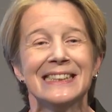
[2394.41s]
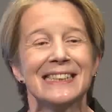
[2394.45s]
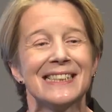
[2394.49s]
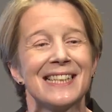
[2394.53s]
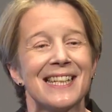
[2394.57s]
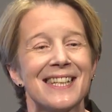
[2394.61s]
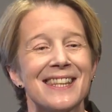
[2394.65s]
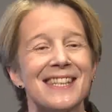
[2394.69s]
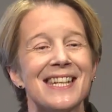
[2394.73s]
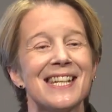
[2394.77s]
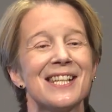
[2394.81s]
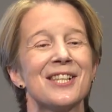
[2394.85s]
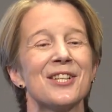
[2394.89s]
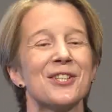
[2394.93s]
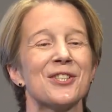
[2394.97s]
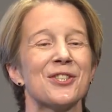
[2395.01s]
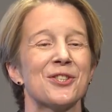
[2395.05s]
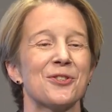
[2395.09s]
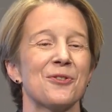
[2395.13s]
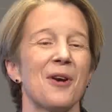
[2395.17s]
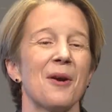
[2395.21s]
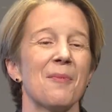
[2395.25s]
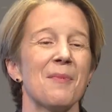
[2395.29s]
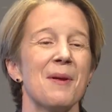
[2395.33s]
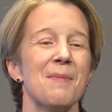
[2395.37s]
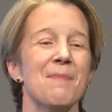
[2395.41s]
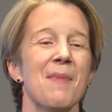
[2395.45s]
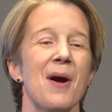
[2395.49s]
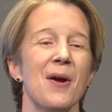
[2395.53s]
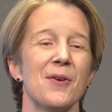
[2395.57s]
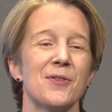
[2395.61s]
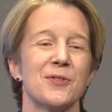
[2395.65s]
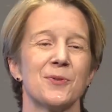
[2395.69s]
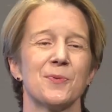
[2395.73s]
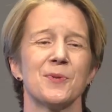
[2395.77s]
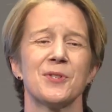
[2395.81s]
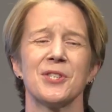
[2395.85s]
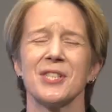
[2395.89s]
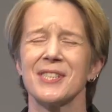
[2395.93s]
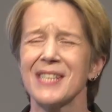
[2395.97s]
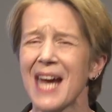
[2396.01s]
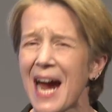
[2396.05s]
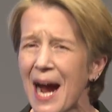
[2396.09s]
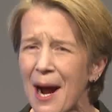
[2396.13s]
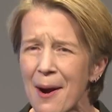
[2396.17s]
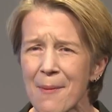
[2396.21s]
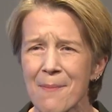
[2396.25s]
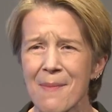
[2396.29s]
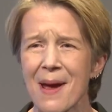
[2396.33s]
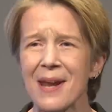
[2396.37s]
the thing that struck me most was just
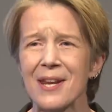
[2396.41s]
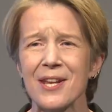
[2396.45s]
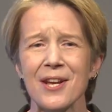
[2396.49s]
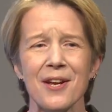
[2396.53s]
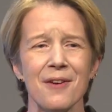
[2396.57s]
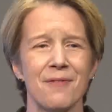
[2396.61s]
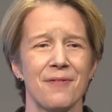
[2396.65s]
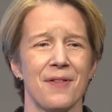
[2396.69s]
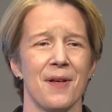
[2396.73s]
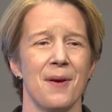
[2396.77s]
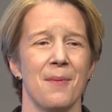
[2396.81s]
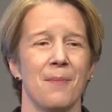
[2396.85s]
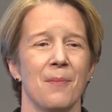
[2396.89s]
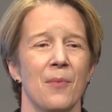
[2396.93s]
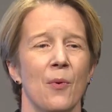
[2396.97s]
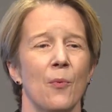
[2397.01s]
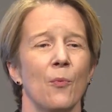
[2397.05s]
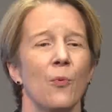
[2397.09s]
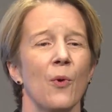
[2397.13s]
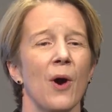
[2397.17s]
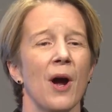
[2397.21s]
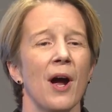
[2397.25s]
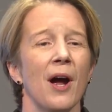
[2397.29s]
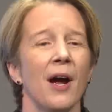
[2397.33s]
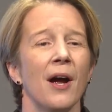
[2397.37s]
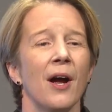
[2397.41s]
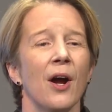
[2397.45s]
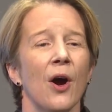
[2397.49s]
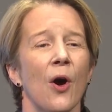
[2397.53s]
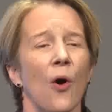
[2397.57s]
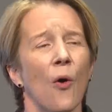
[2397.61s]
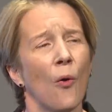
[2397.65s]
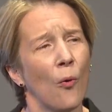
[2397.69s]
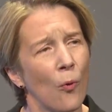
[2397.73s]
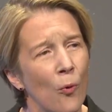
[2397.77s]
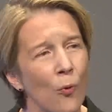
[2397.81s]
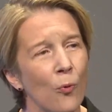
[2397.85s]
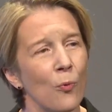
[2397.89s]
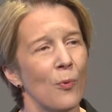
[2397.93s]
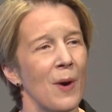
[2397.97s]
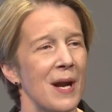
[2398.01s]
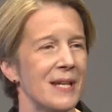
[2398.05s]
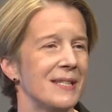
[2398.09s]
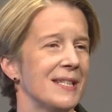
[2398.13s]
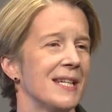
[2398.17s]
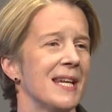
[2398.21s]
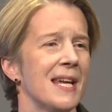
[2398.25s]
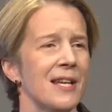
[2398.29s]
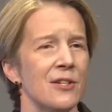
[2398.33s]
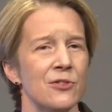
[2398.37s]
how many of them were
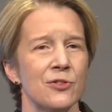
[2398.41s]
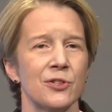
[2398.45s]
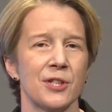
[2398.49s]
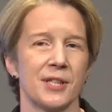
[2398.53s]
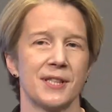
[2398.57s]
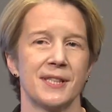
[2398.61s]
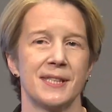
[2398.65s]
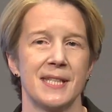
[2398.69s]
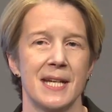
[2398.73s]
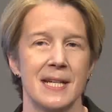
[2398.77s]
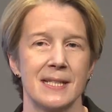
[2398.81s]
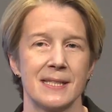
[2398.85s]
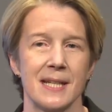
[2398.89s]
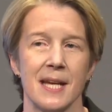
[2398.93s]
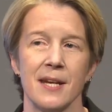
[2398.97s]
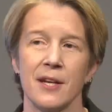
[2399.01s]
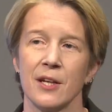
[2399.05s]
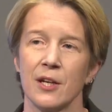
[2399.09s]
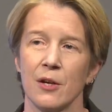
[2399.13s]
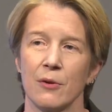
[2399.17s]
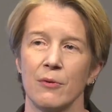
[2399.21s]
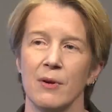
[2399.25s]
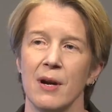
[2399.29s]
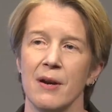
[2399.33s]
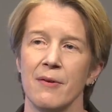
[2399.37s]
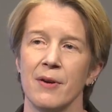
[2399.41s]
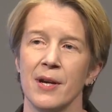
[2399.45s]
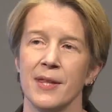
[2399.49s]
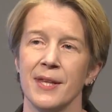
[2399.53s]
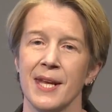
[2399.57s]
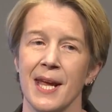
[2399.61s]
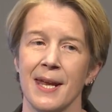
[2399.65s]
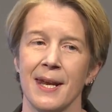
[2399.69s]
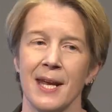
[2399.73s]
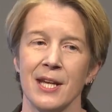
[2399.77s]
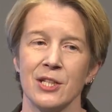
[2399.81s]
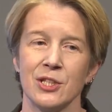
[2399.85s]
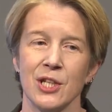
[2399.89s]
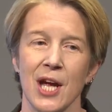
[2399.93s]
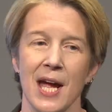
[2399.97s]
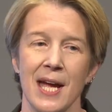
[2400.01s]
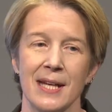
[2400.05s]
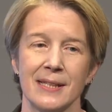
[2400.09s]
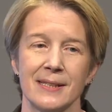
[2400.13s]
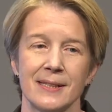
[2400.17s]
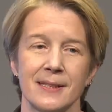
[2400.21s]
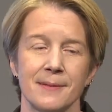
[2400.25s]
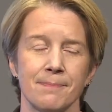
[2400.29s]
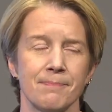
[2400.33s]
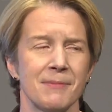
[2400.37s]
already interested in a career in the
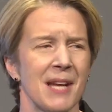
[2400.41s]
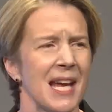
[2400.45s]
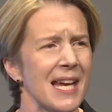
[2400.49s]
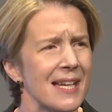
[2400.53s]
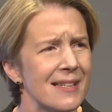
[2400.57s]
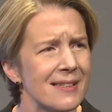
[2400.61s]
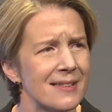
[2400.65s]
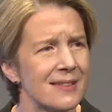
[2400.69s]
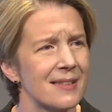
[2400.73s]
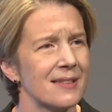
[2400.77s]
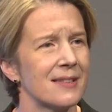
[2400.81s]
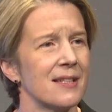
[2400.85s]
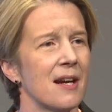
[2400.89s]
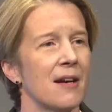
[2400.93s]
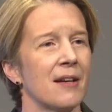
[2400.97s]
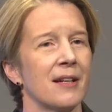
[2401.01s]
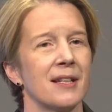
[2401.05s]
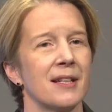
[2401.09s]
NHS. Kids as young